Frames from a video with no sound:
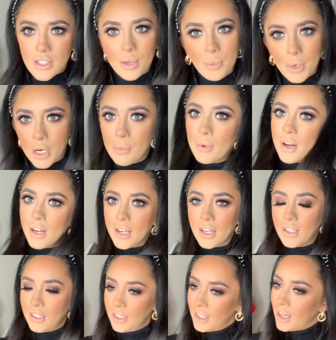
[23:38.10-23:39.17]
like pure bright again.
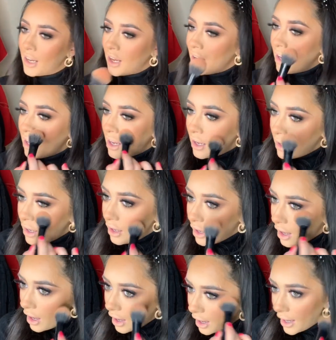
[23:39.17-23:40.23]

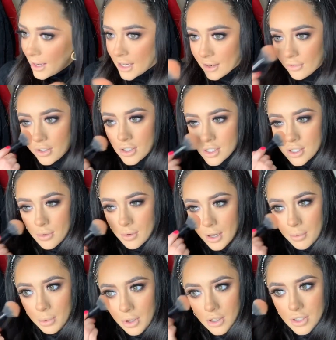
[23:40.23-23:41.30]
I never used to wear
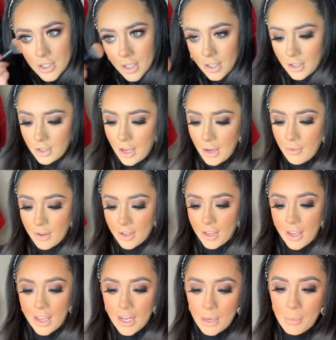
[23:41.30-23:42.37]
blush, like I don't think
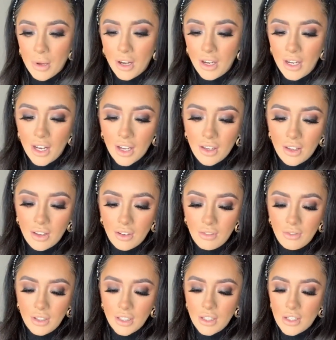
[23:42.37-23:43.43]
anybody like
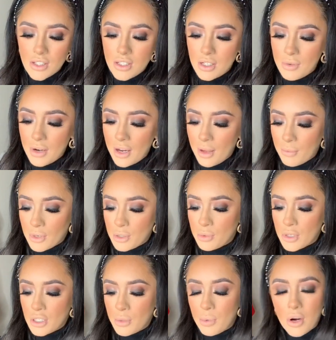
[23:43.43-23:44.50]
really used to wear that much
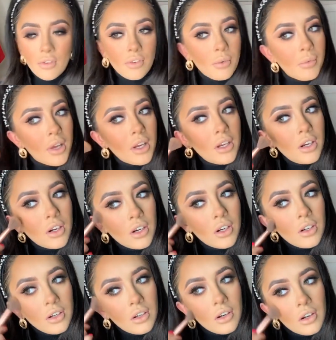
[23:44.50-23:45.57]
blush apart from like your
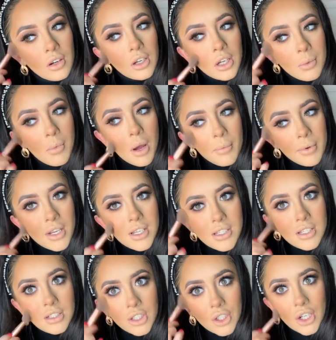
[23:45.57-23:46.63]
your mommies and
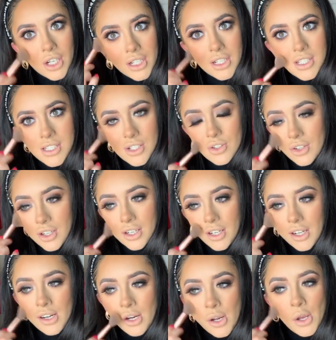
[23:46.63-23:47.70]
your grannies and all that.
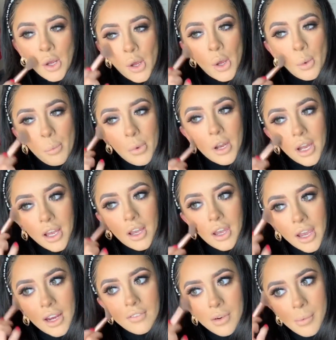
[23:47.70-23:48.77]
But like
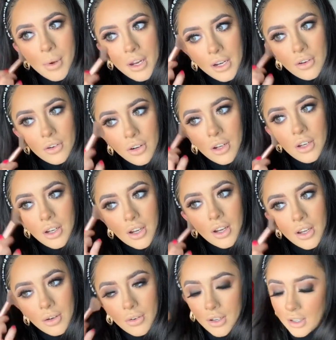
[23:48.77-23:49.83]
everybody now, I
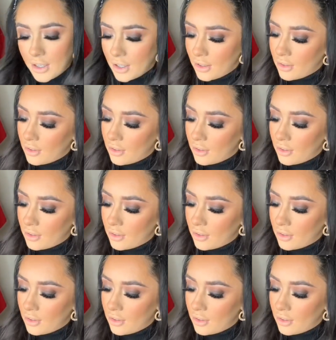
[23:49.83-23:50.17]
don't think